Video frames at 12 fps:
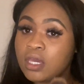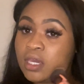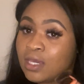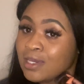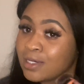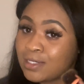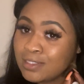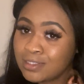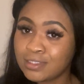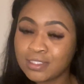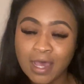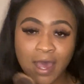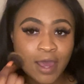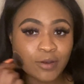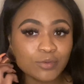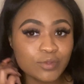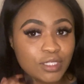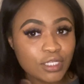And I
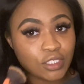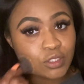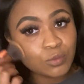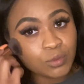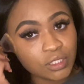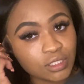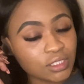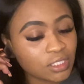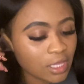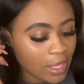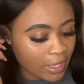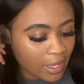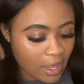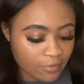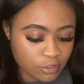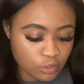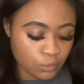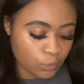don't think you need to like
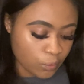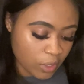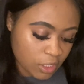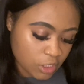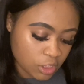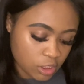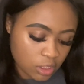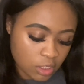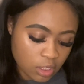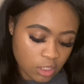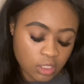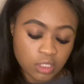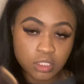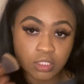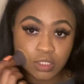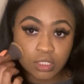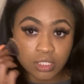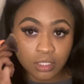have to rush
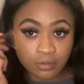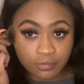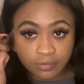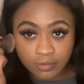stuff.